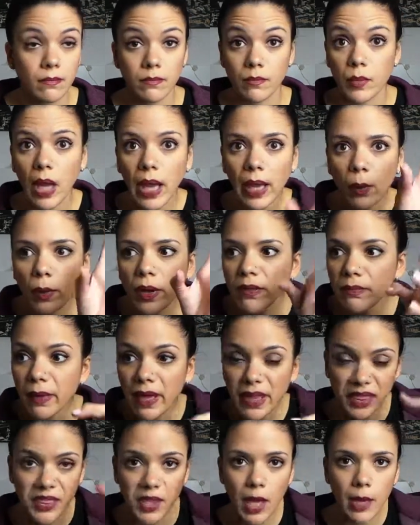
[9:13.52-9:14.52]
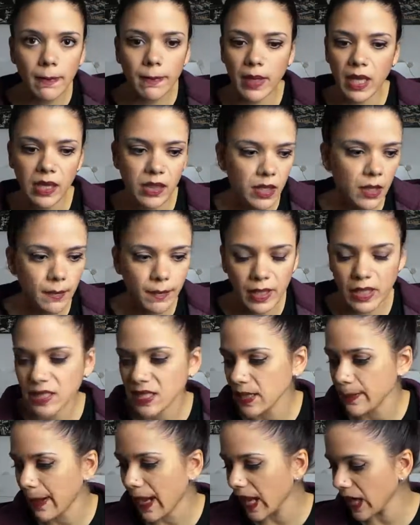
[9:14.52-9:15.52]
Like with my thumb in the
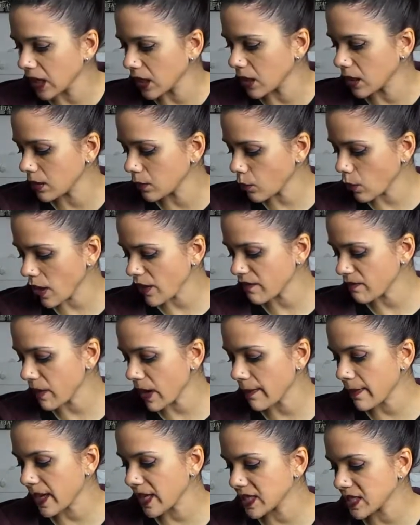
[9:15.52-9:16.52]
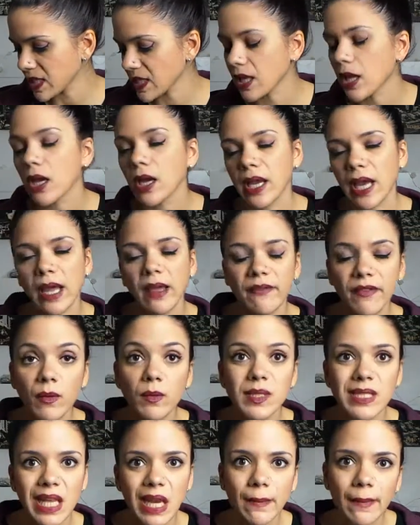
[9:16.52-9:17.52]
bloody palette. What if my mate did that? Okay, if it
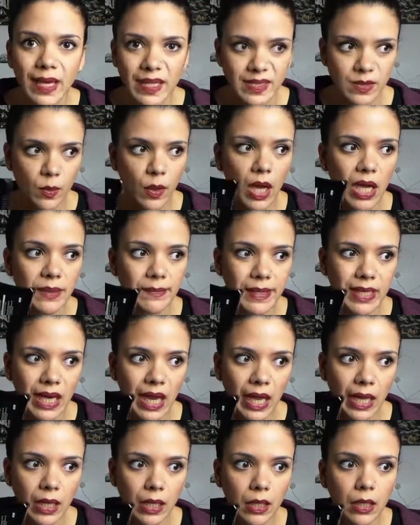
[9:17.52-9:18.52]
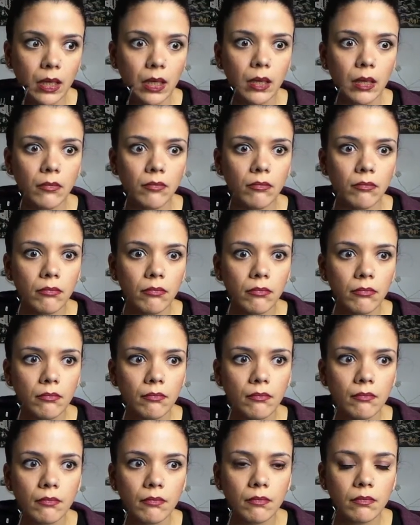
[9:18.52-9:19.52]
was Illamasqua, I'd be like,
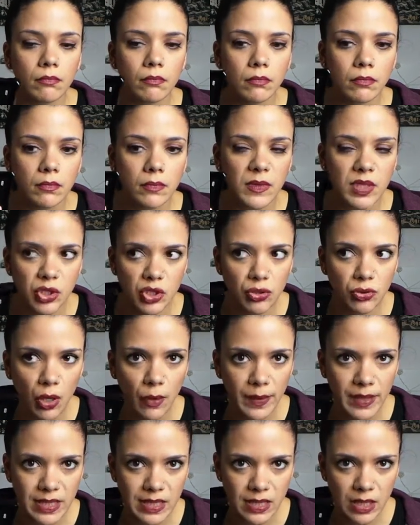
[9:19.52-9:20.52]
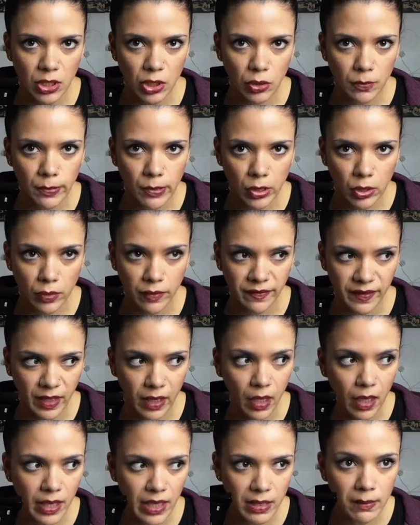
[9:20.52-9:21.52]
did you notice that you put your
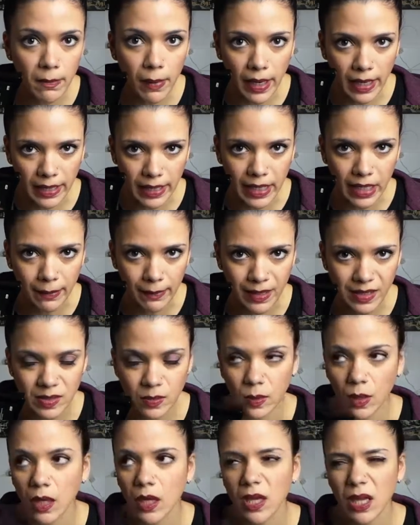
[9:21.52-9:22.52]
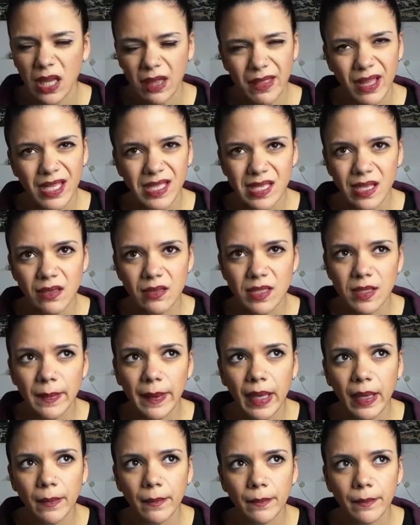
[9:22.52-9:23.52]
finger in my Illamasqua? That sounds a
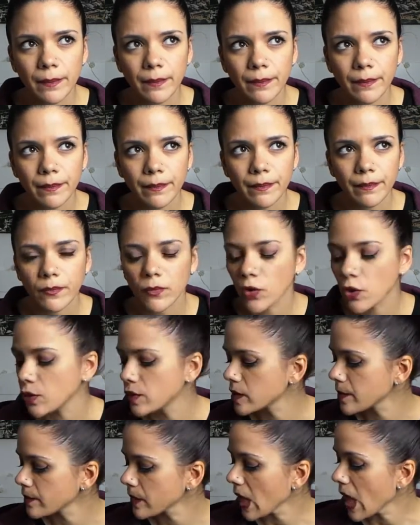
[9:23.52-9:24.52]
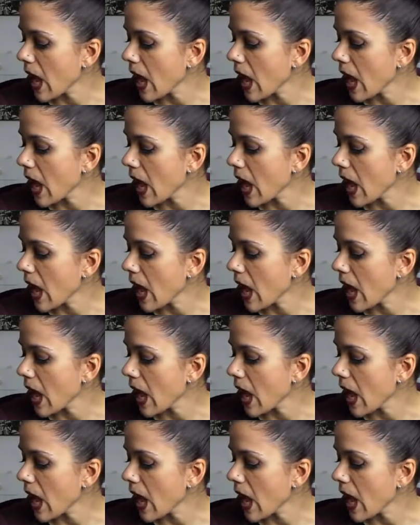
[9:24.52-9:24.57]
bit rude.